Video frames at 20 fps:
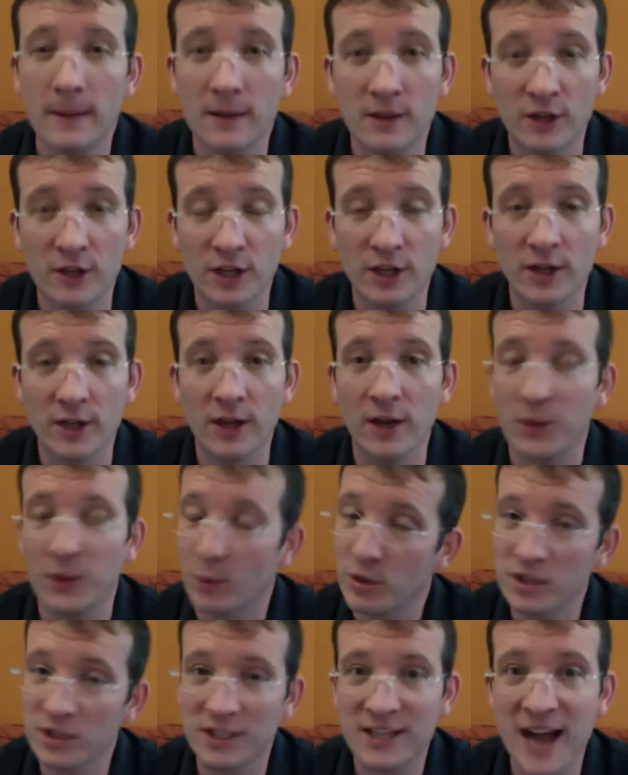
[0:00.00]
There
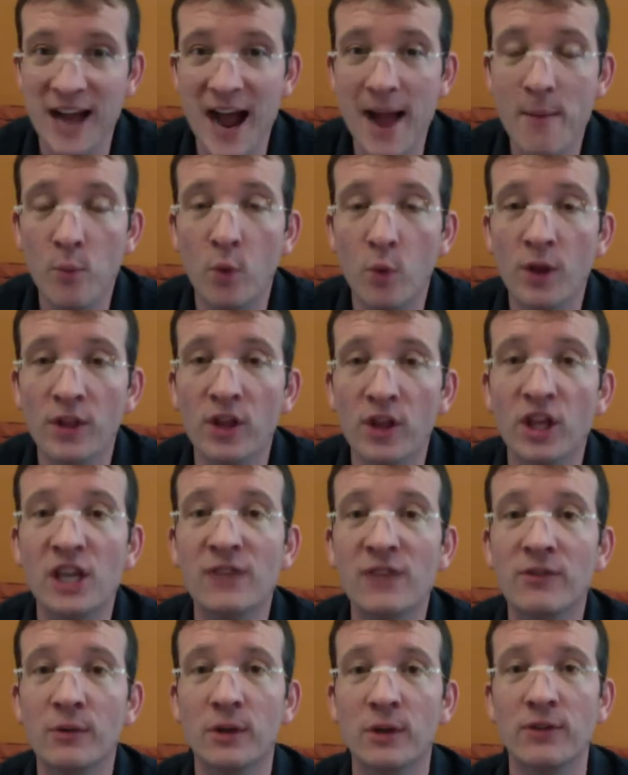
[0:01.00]
was a time when
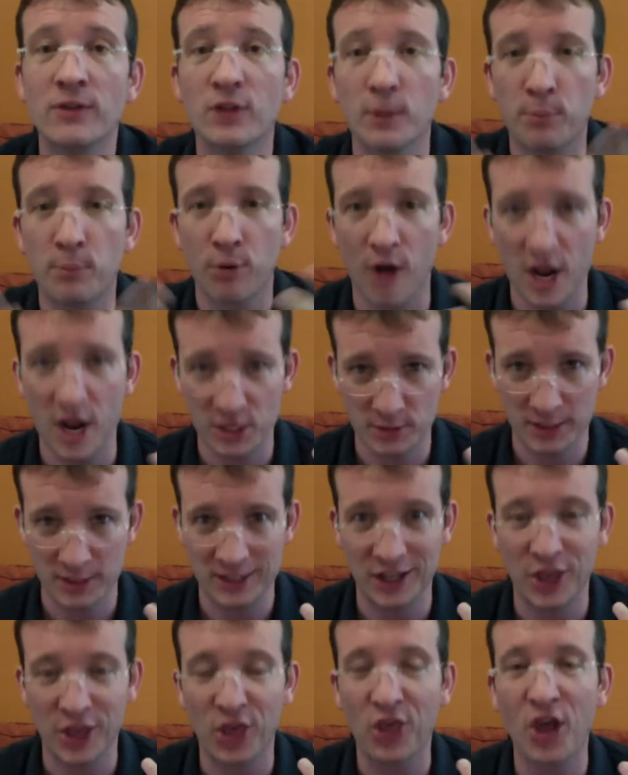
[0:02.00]
even the prospect,
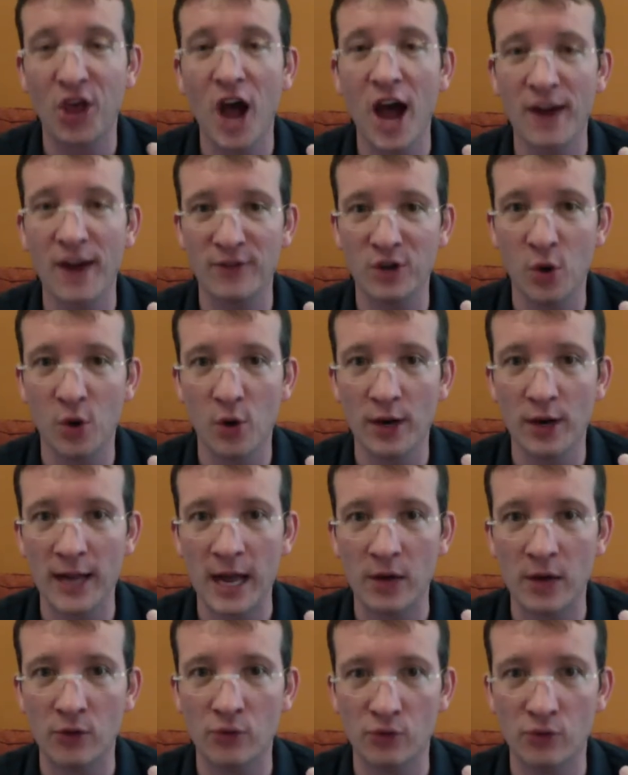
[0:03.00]
the thought of going
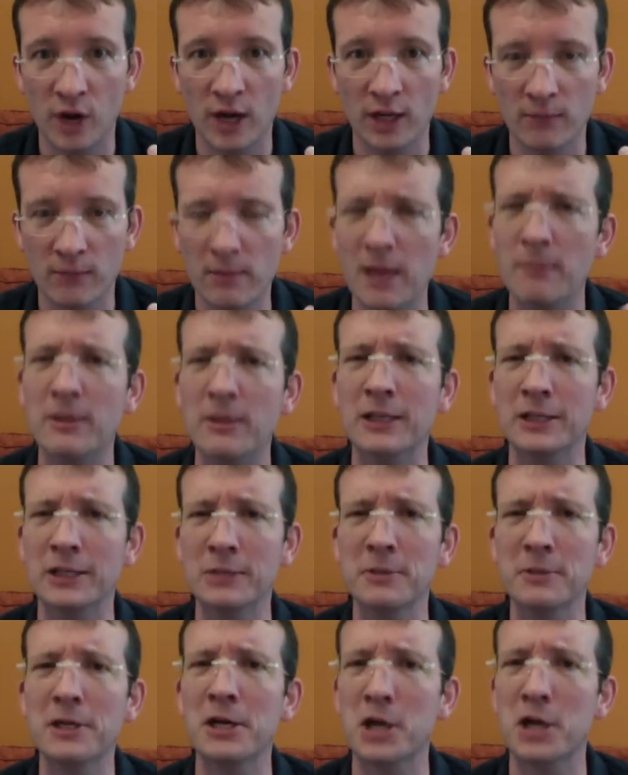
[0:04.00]
out and running made me a little
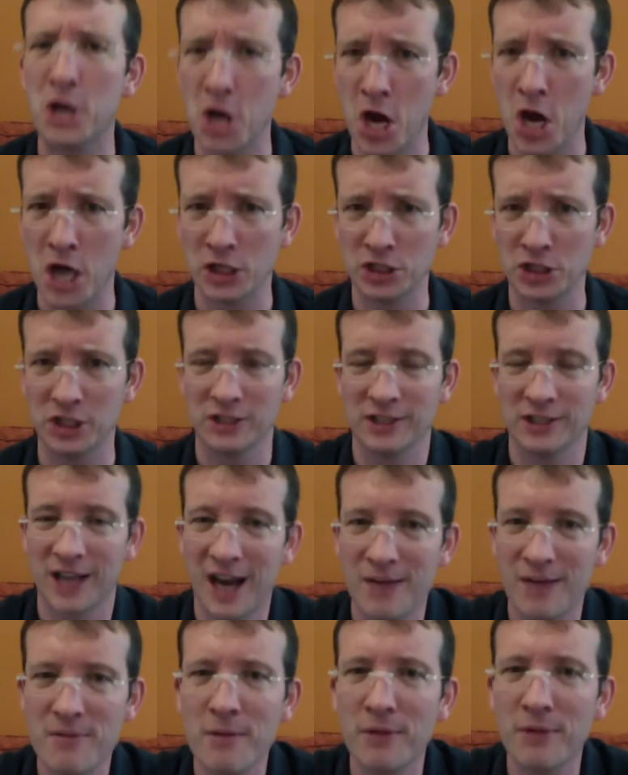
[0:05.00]
bit nauseous. I
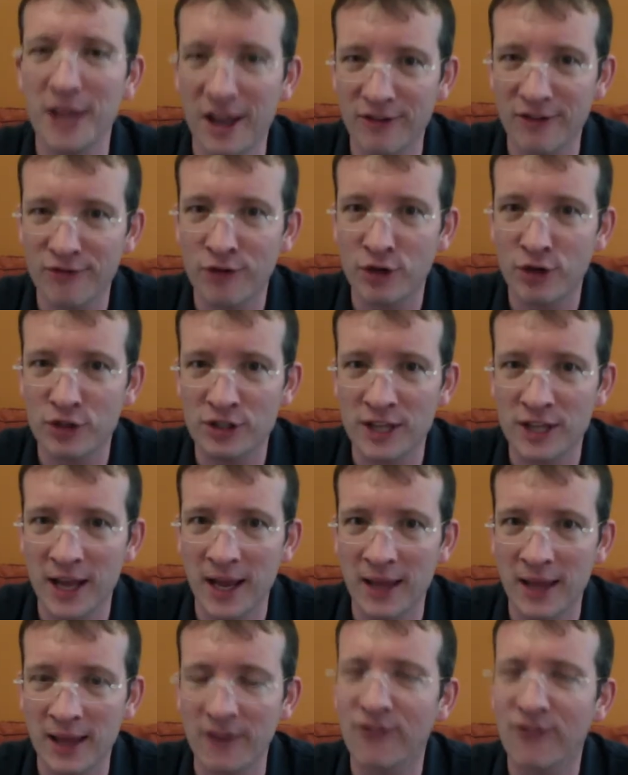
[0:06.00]
remember that first
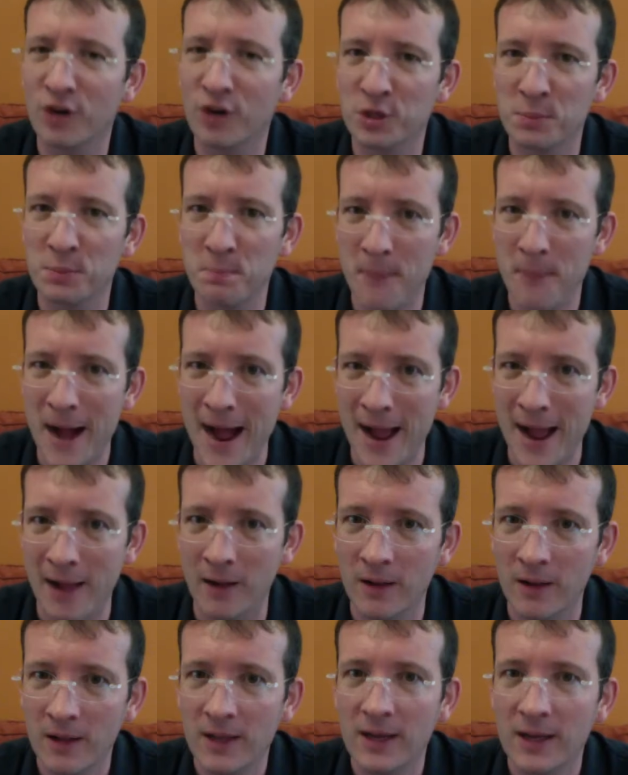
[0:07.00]
day, that first
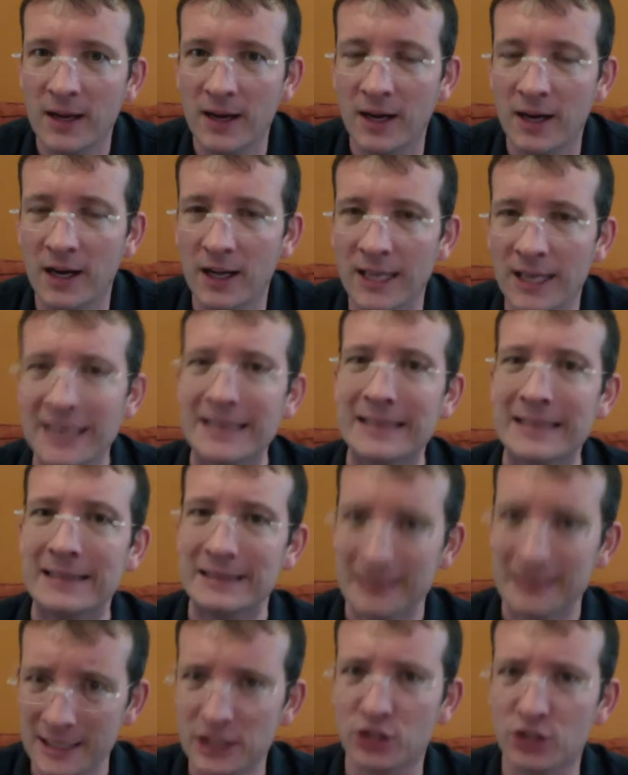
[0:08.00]
mile, it
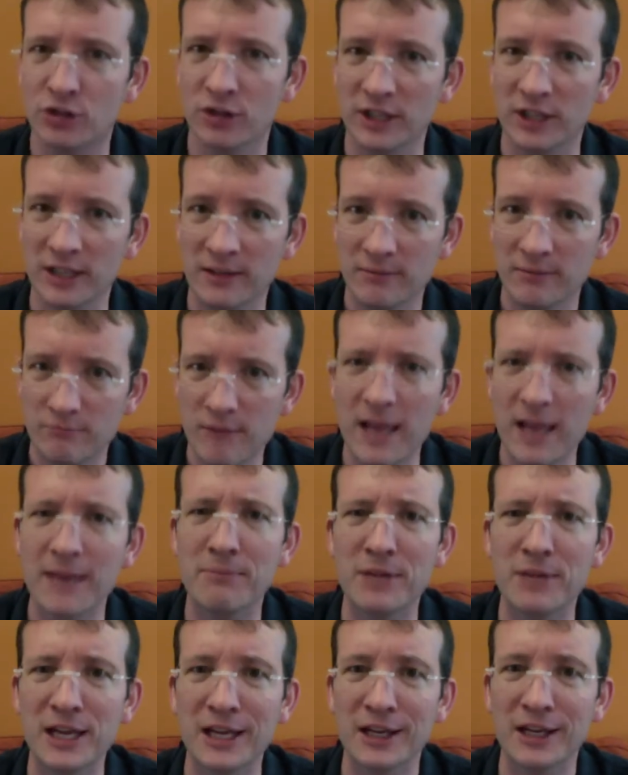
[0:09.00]
literally made
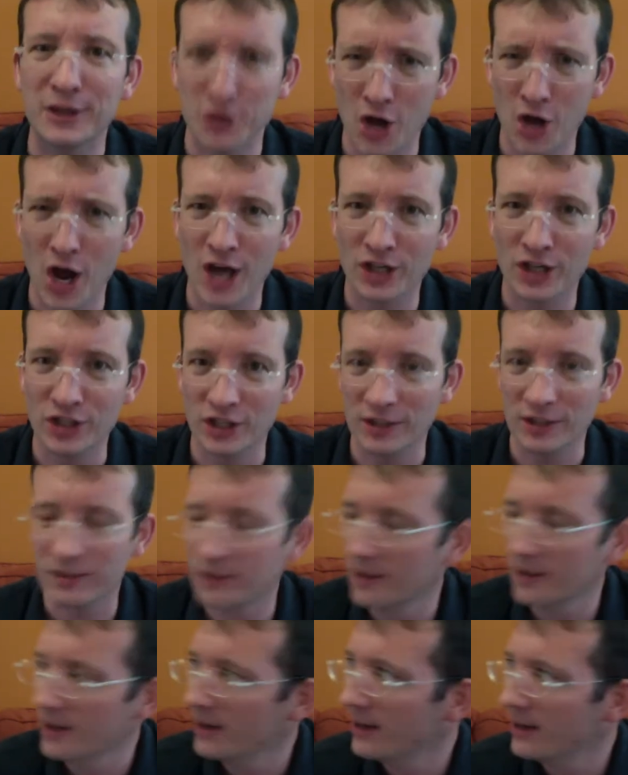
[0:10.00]
me
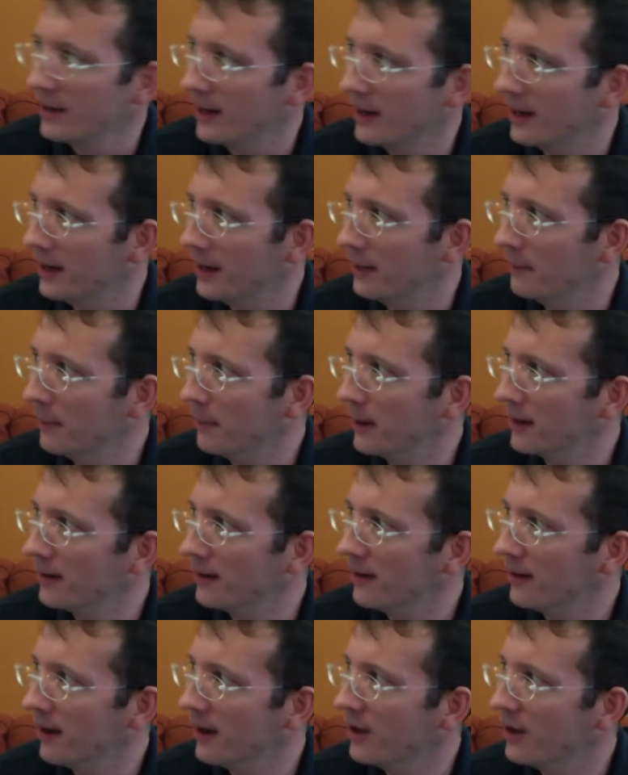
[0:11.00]
nauseous.
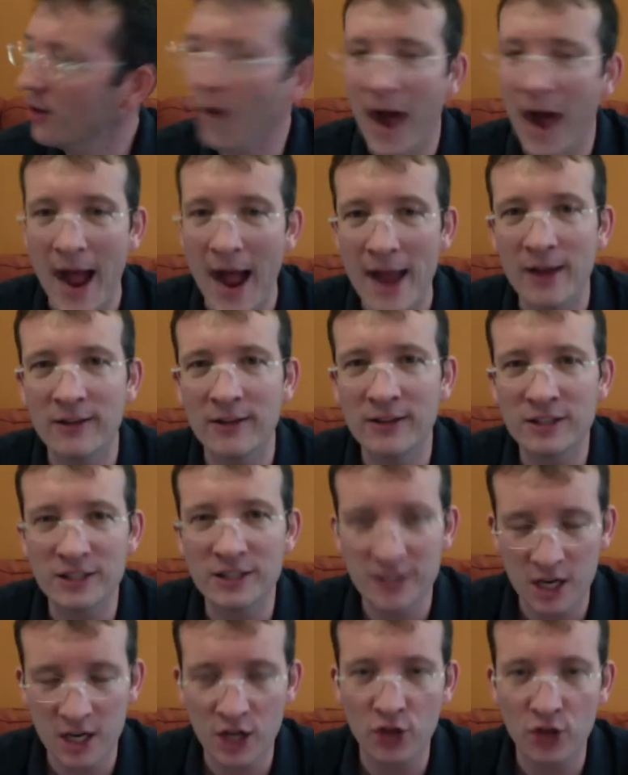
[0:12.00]
But I
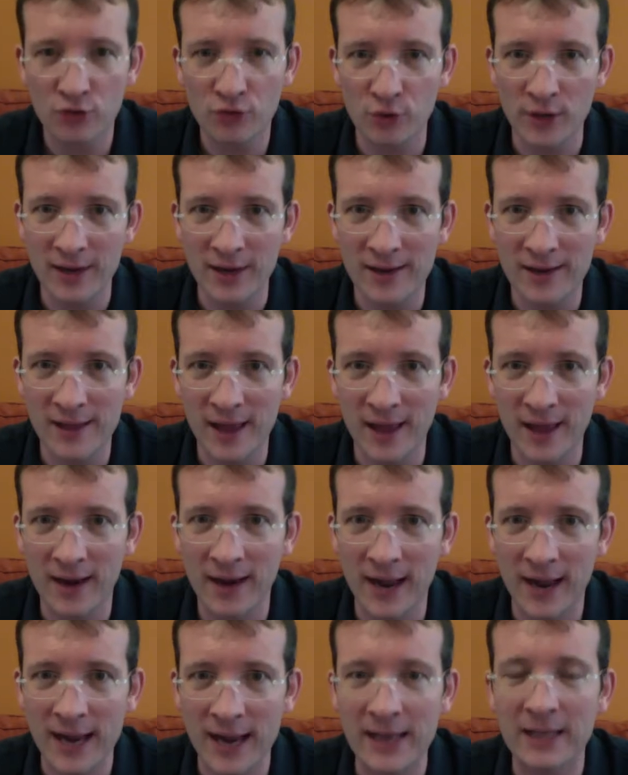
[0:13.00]
stuck through it, and
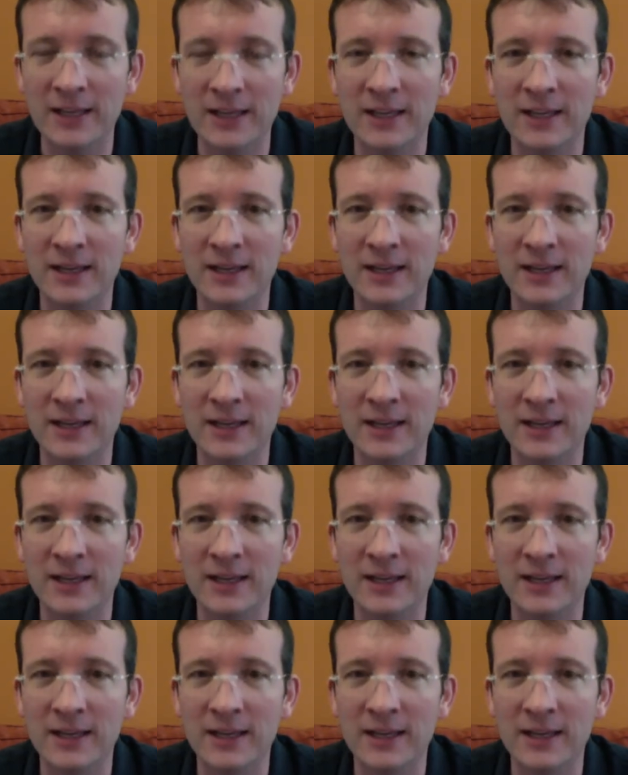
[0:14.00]
I